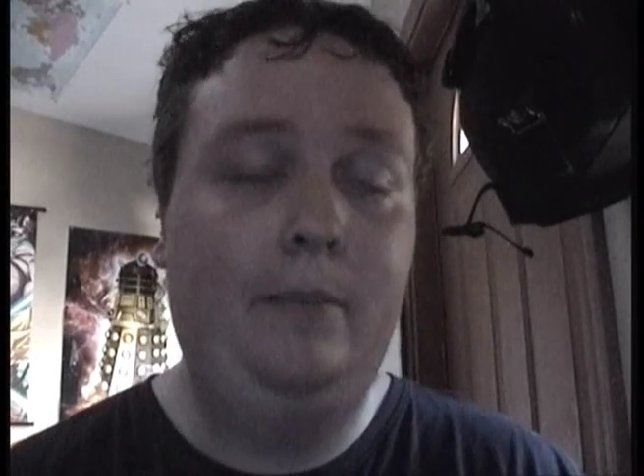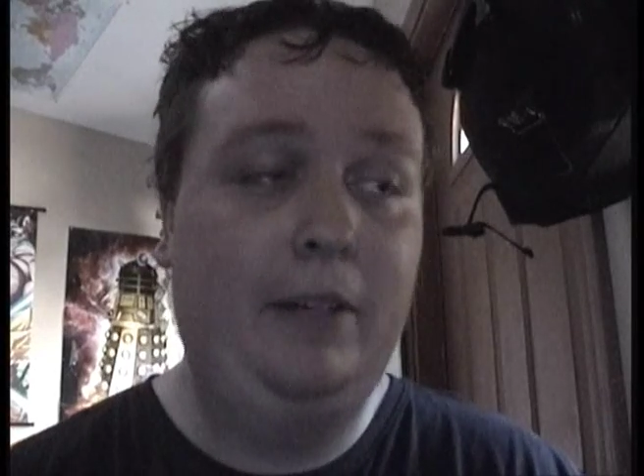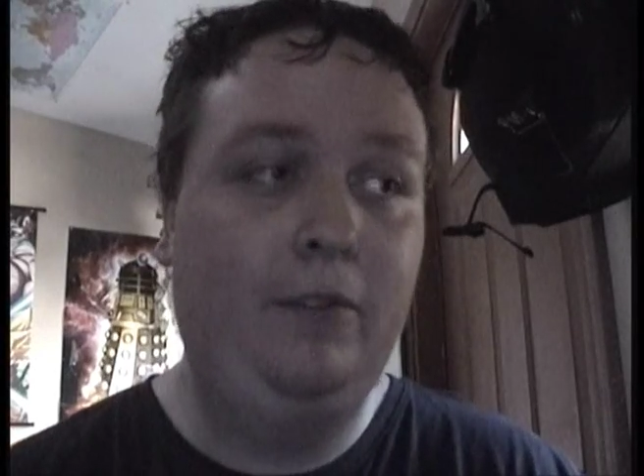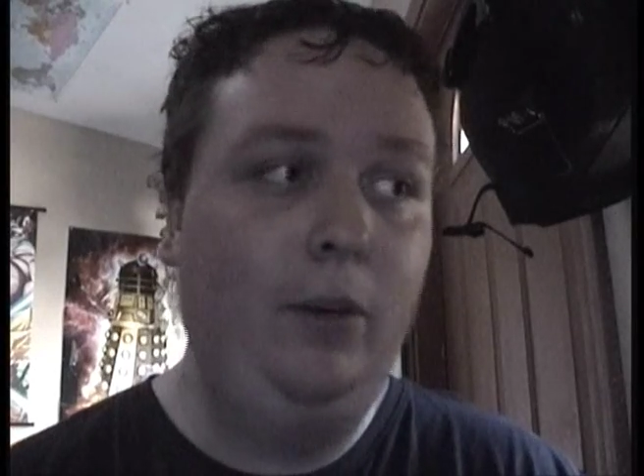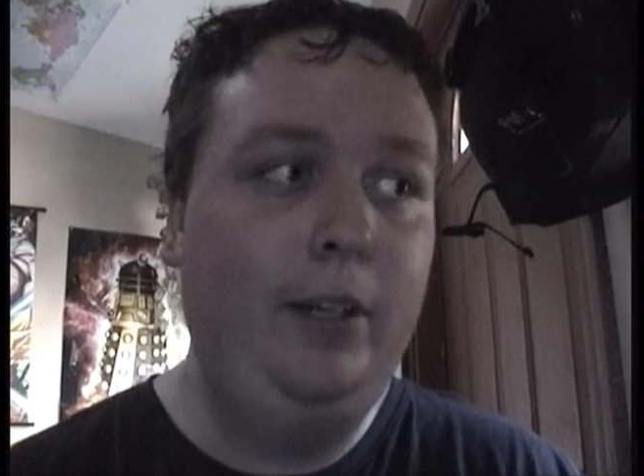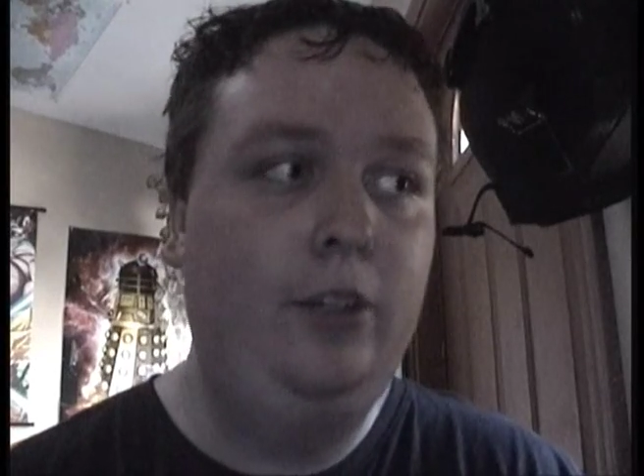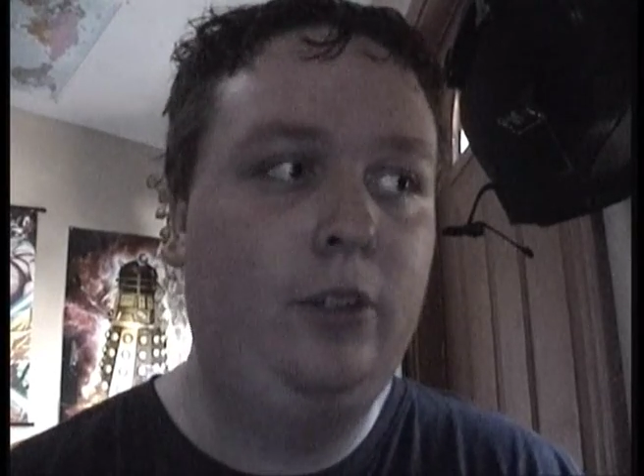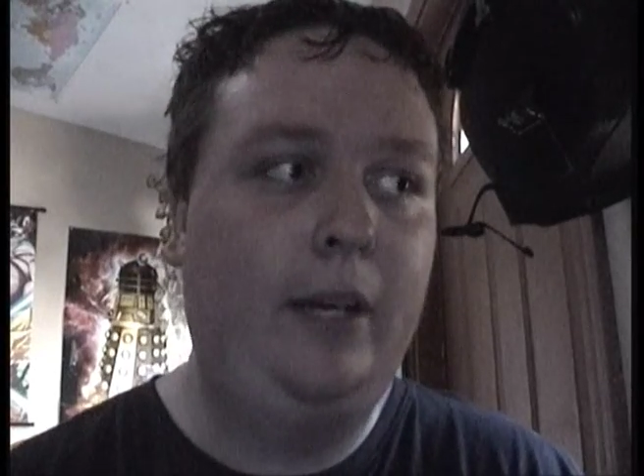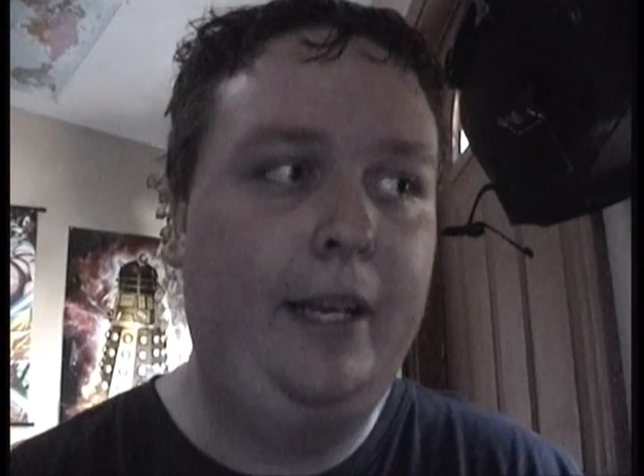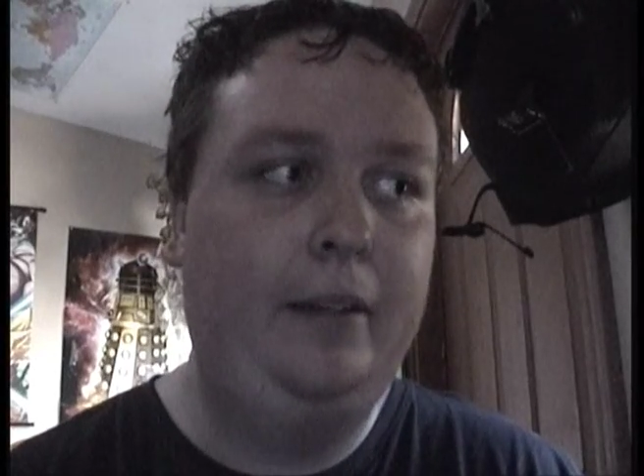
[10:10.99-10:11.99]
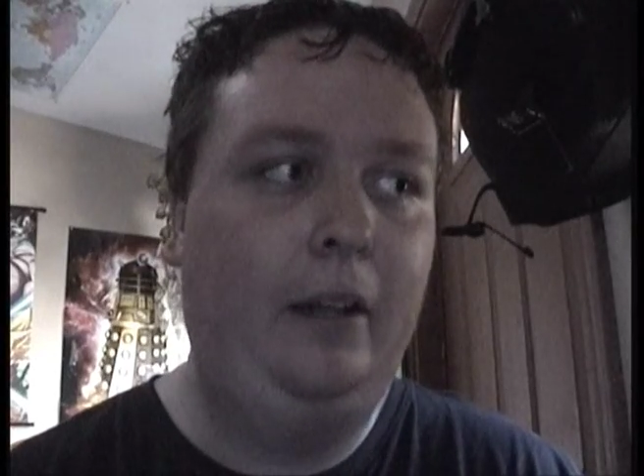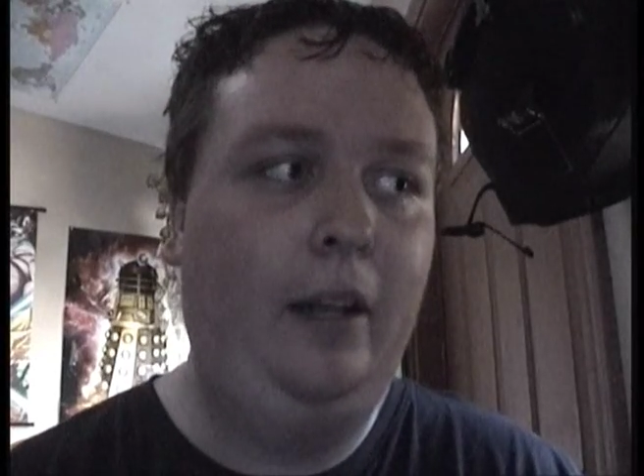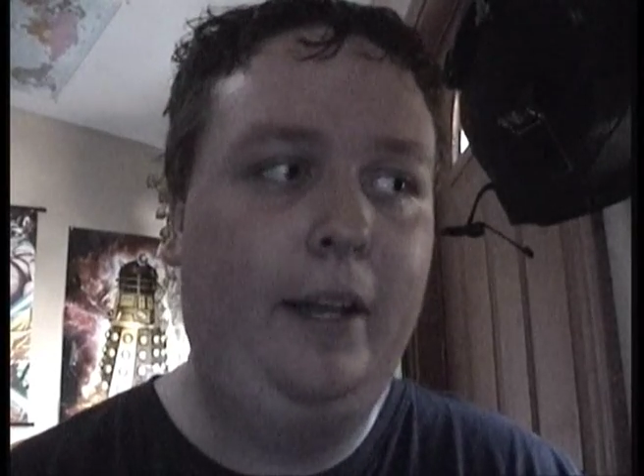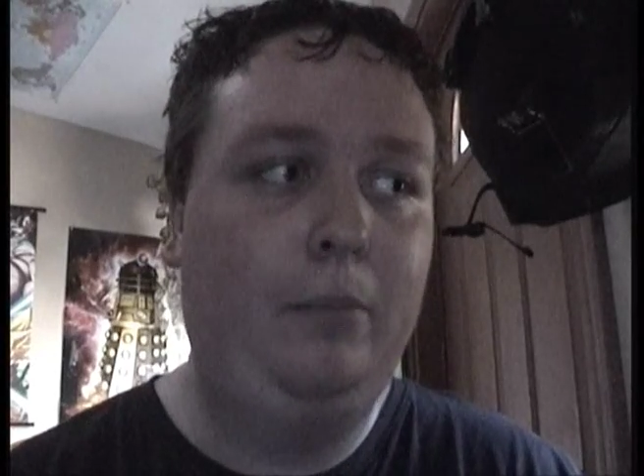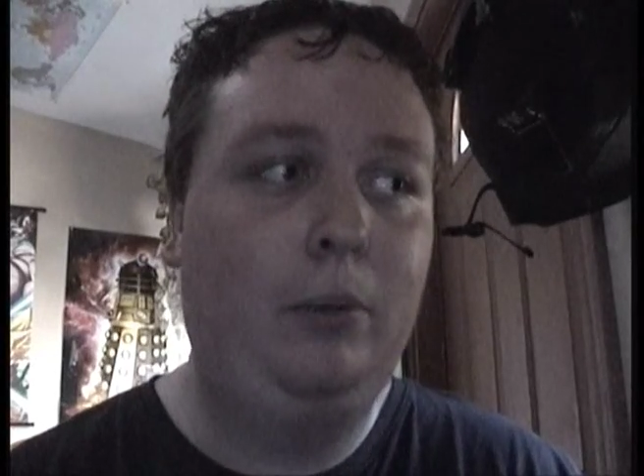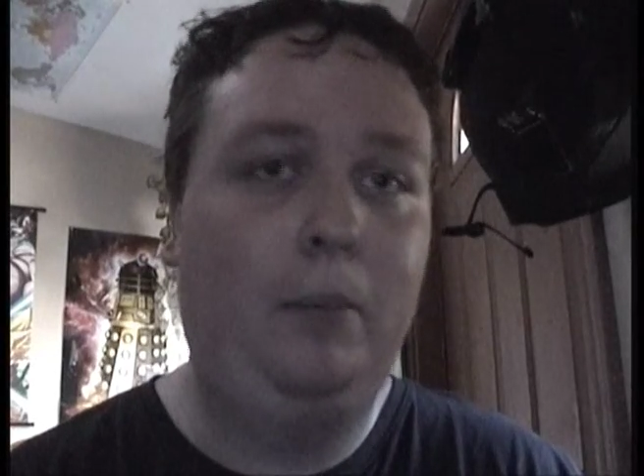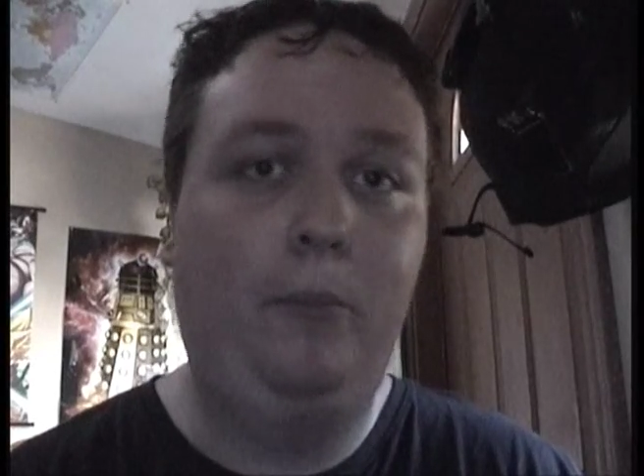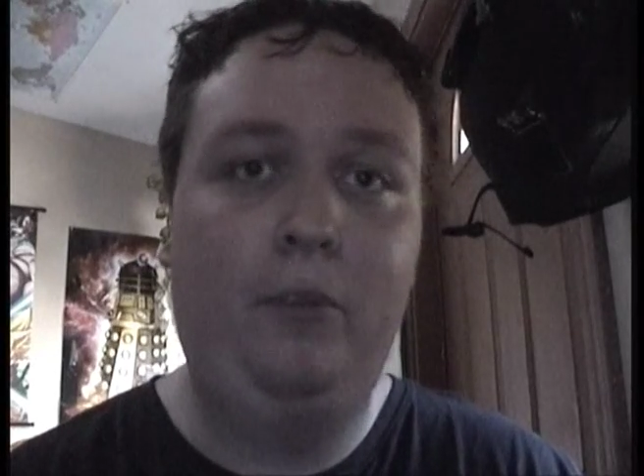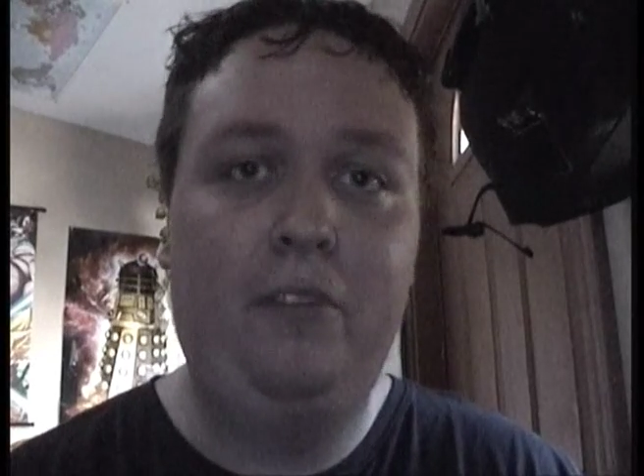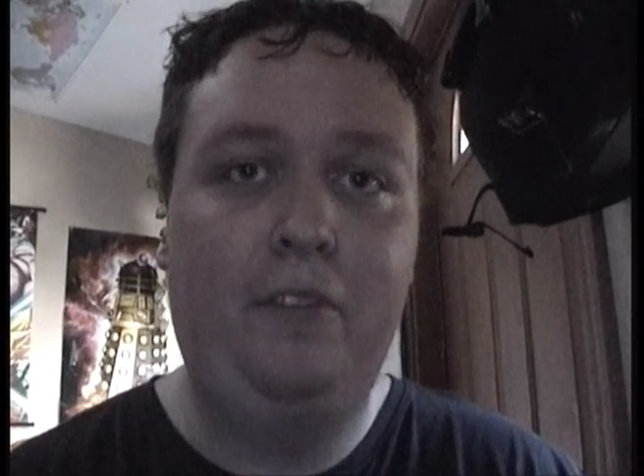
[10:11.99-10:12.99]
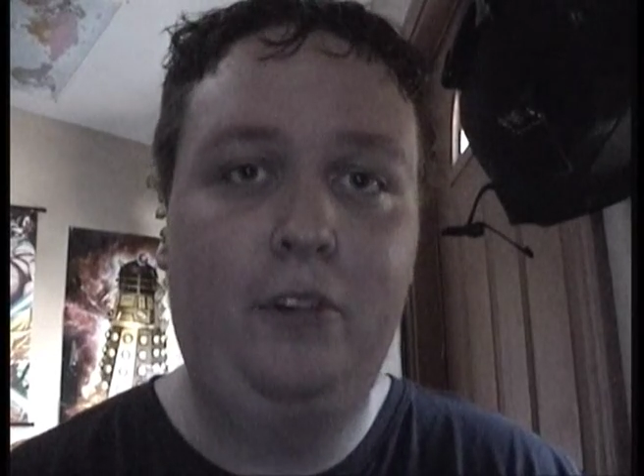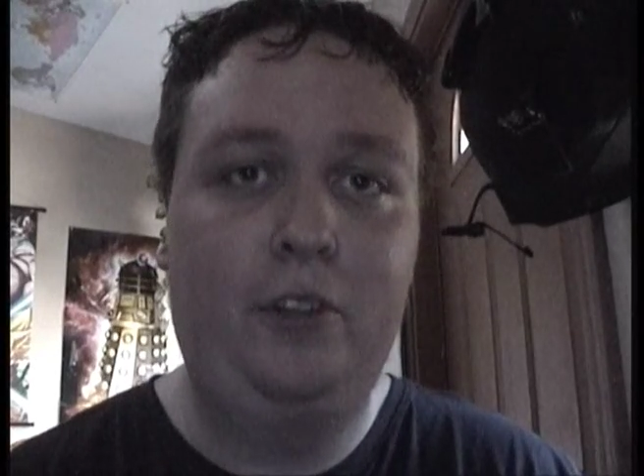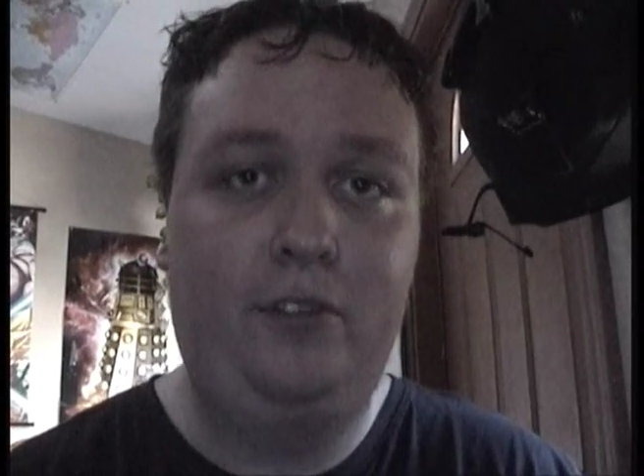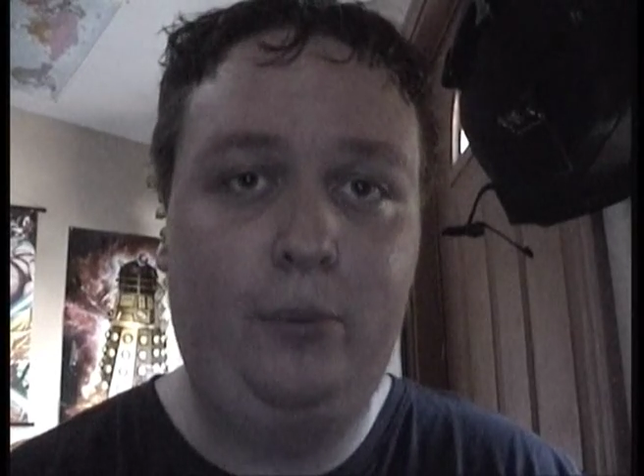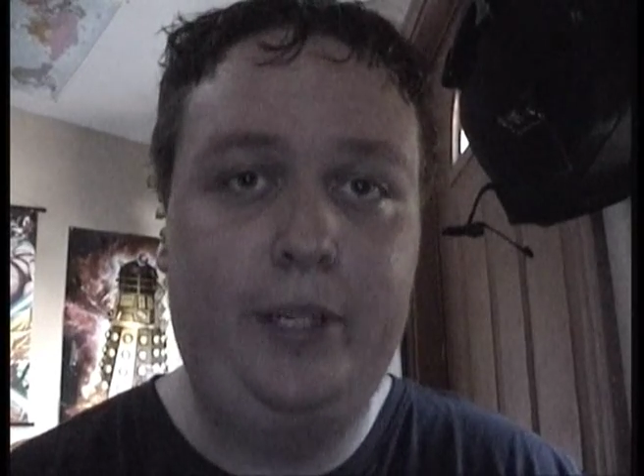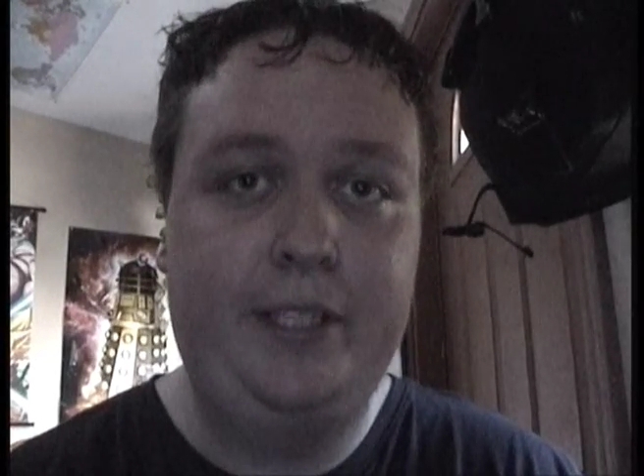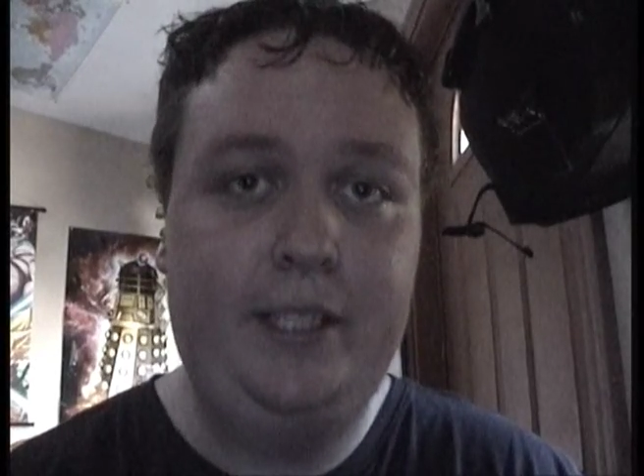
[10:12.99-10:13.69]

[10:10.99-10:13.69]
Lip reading: I mean, Voyager, I had a lot of problems with the first 3